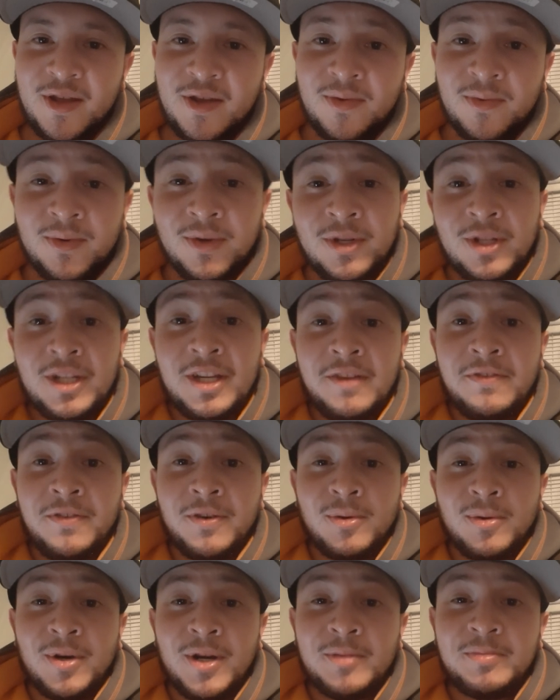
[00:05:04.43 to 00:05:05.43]
Really, if it
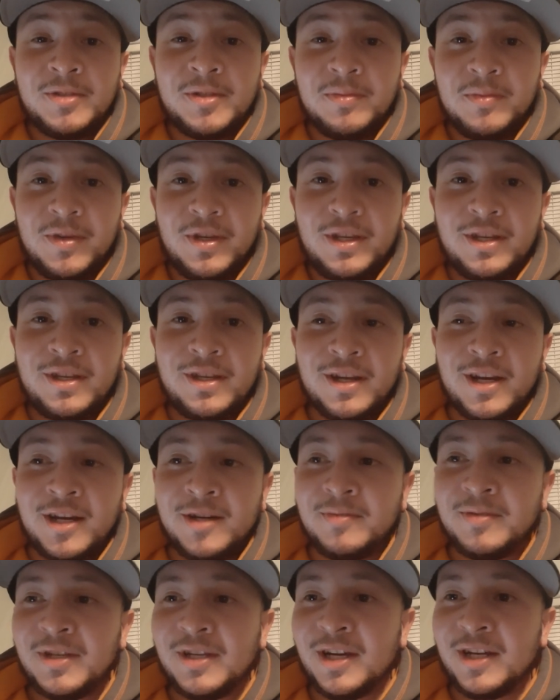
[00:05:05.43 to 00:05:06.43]
were up to me,
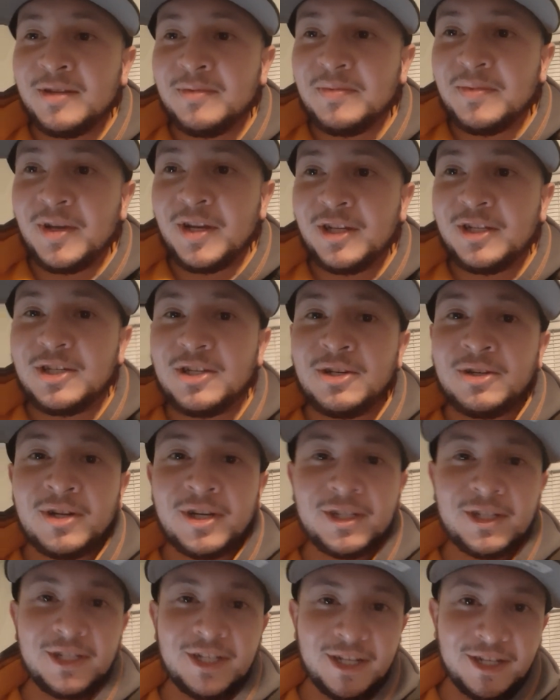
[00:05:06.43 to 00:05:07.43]
I'd be getting paid
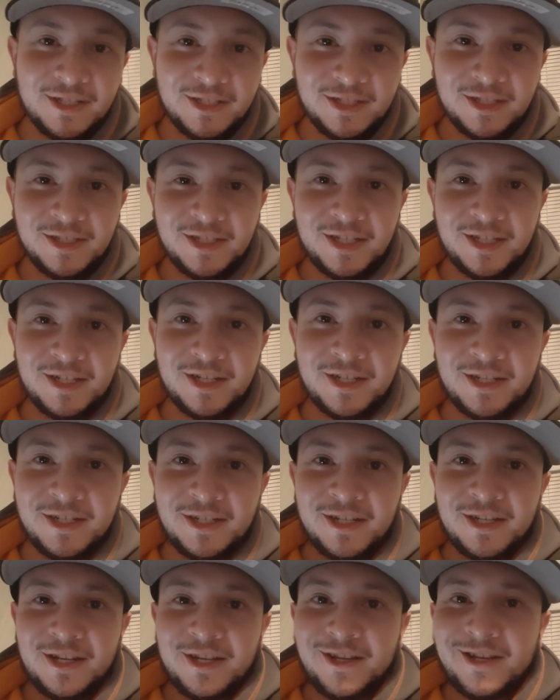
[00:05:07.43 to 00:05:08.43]
$200,000 a year.
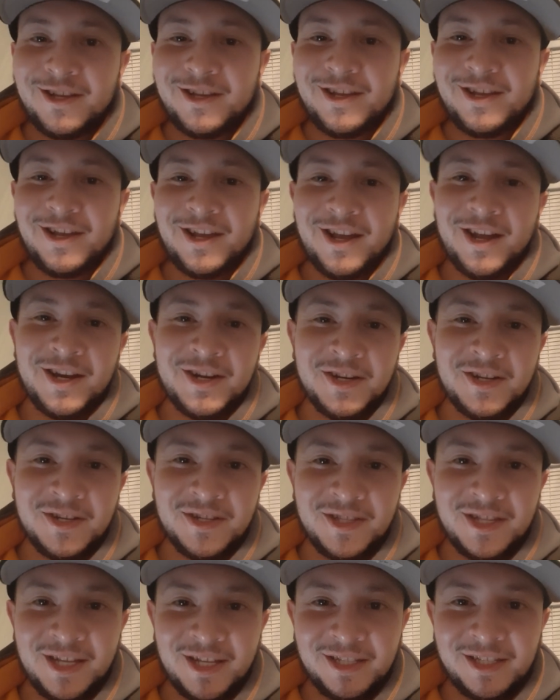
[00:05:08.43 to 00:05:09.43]
I know
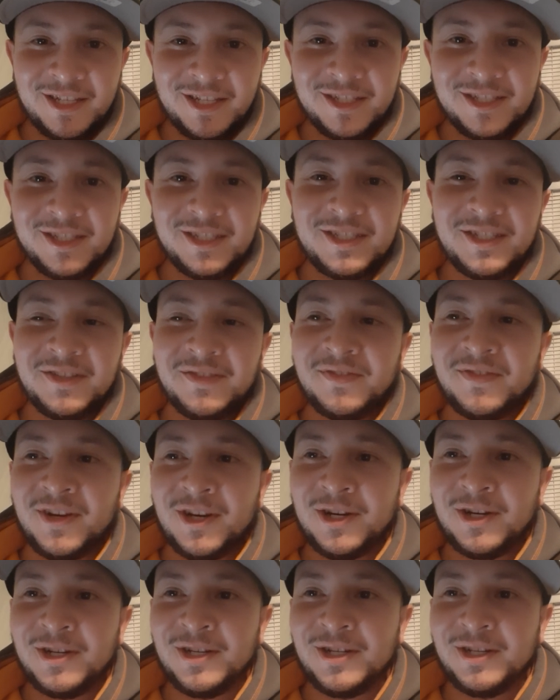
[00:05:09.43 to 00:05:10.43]
that doesn't seem
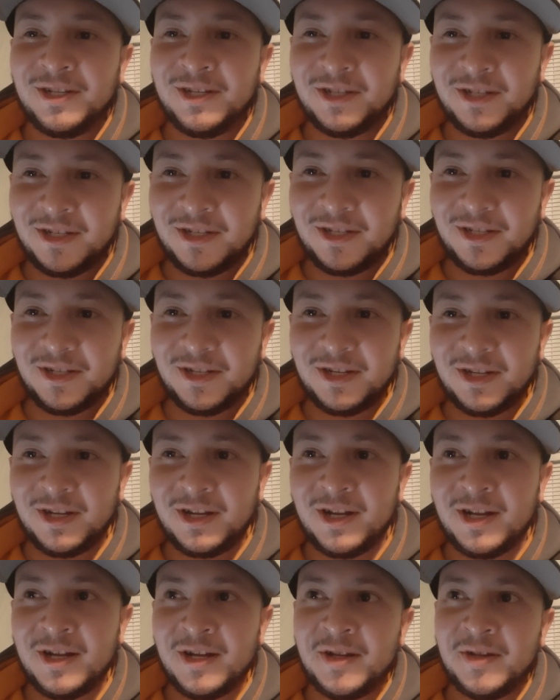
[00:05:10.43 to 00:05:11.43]
very
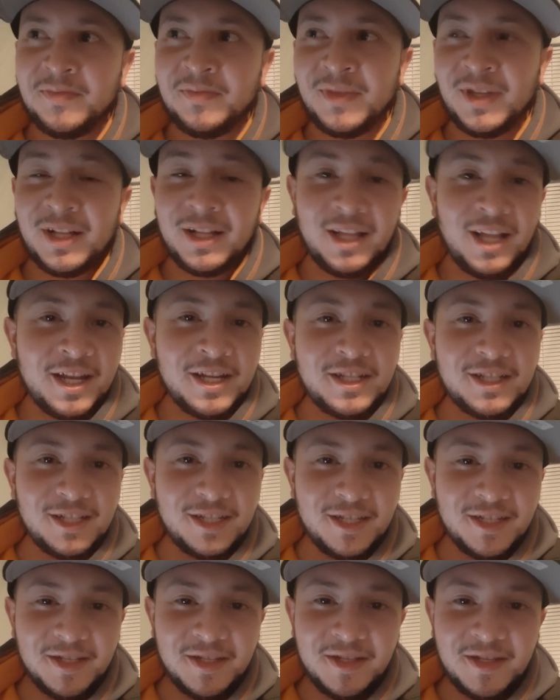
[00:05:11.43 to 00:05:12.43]

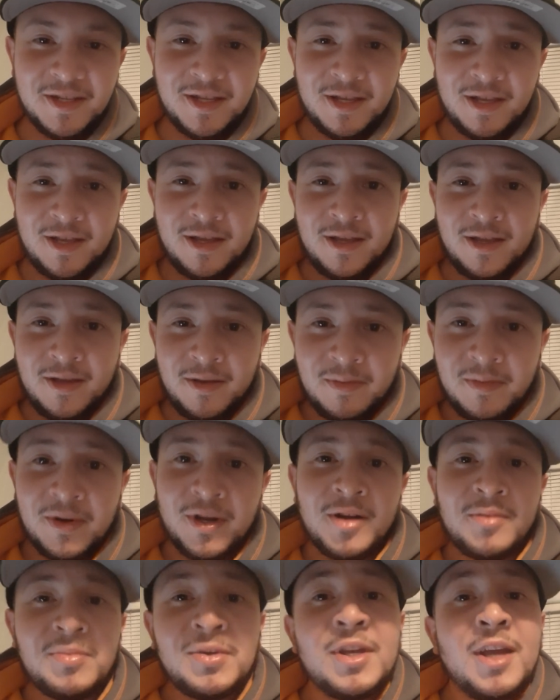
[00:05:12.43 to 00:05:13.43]
likely, but
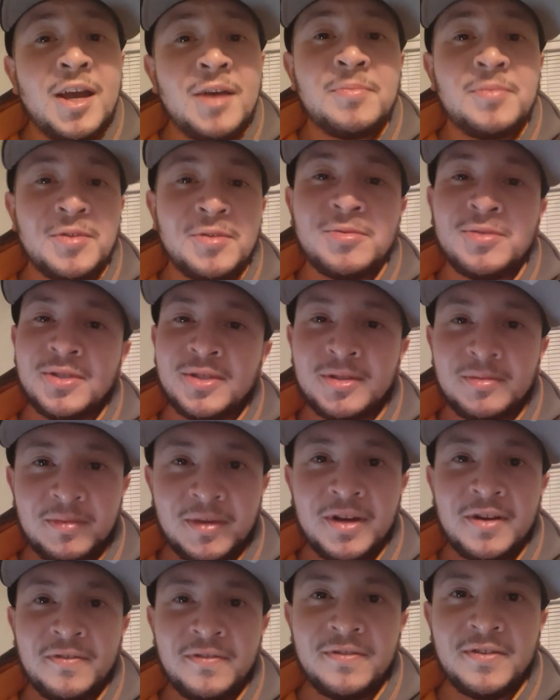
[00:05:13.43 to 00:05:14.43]
I'll be happy with
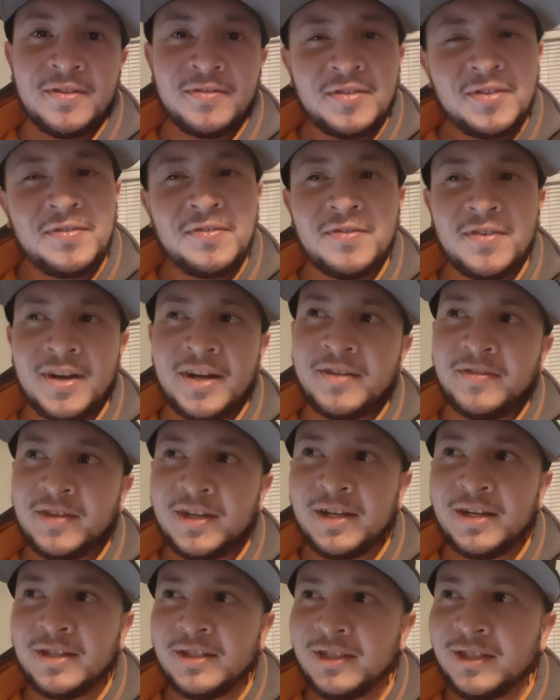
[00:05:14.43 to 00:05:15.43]
about
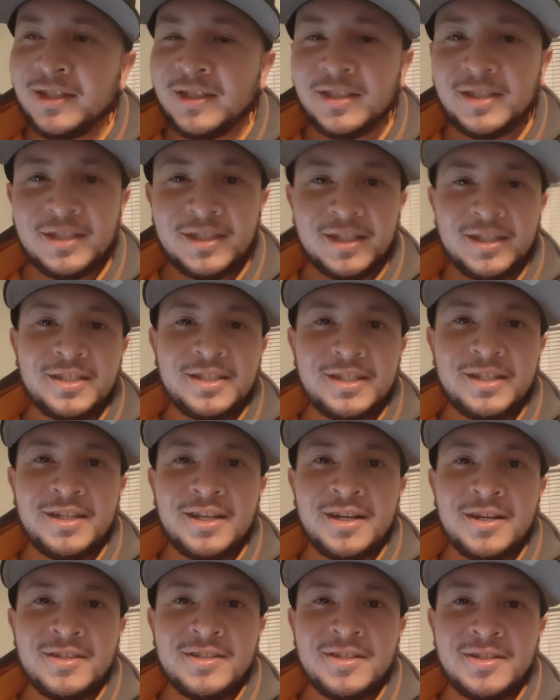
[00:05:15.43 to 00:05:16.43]
55,000,
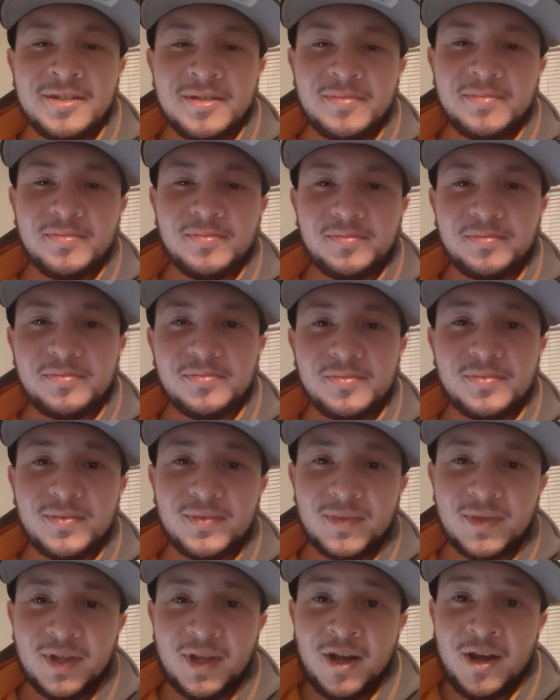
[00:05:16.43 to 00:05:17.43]
60,000.
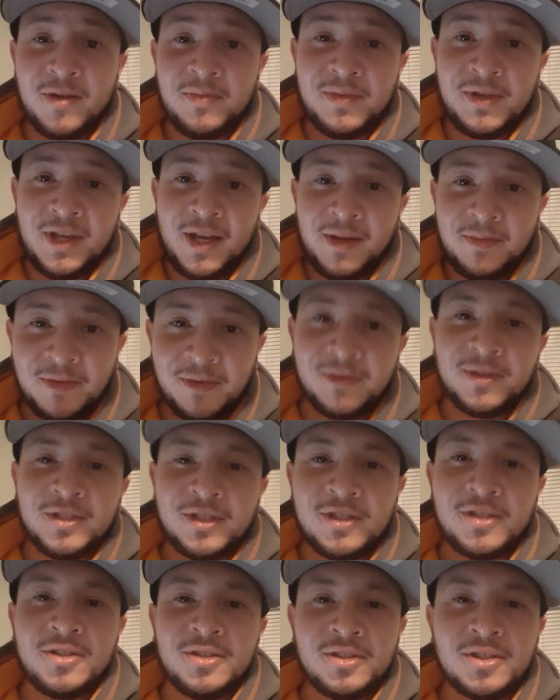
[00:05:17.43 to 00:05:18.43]
I'll be happy with a
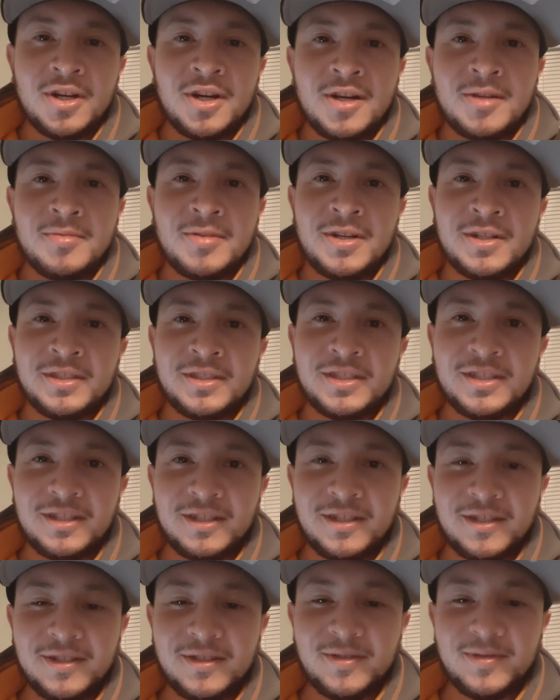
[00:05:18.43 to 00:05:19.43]
new job,
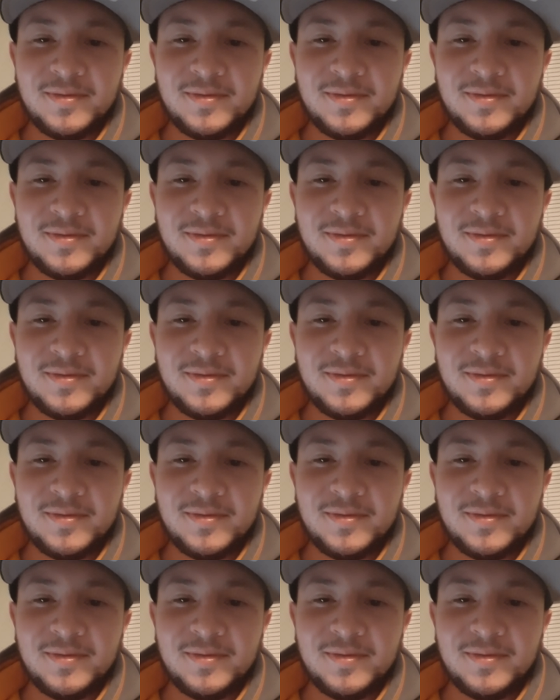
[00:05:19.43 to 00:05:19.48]
honestly.